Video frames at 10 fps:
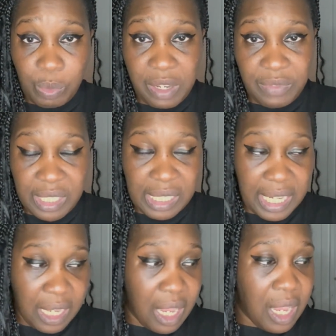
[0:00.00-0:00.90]

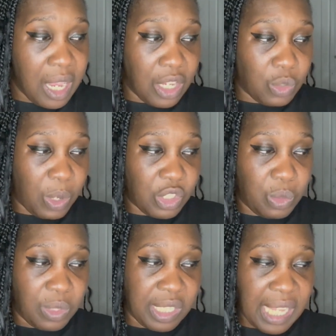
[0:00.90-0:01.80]
previously, is what
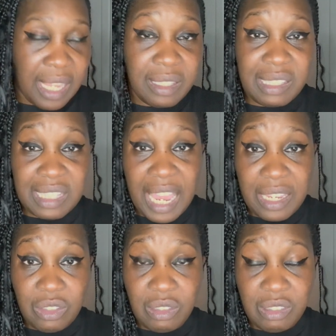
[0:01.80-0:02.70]
she was
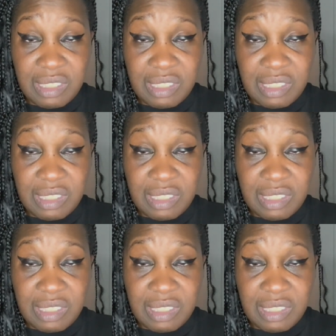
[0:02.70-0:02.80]
saying